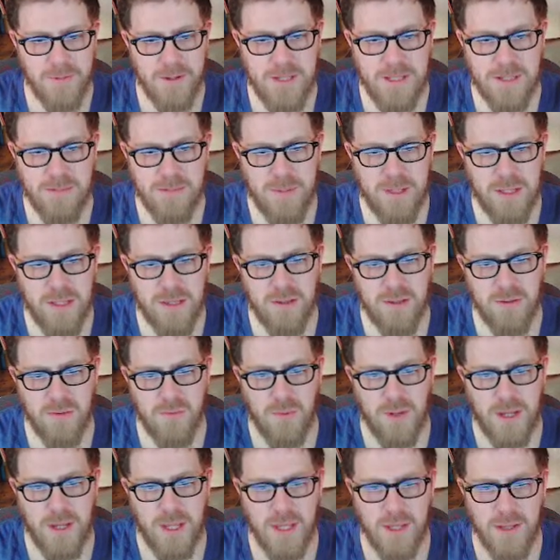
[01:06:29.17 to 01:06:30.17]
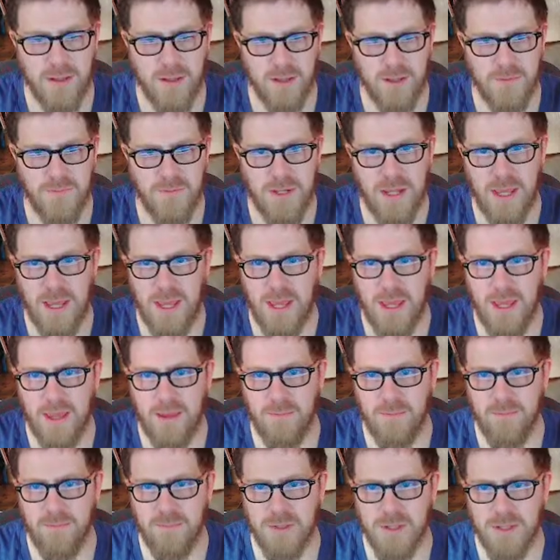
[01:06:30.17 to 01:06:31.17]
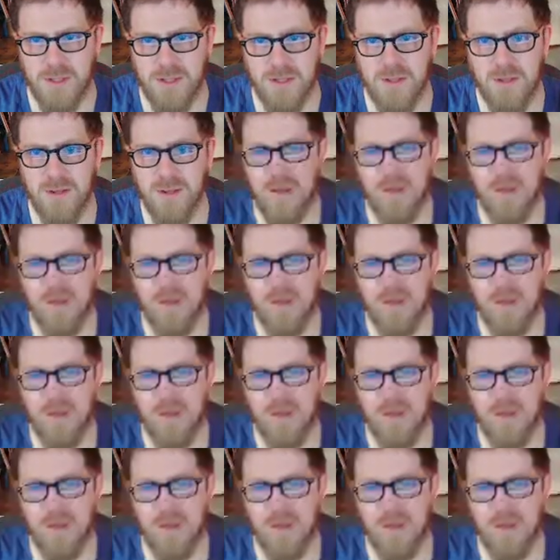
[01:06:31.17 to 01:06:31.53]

spin the wheel of names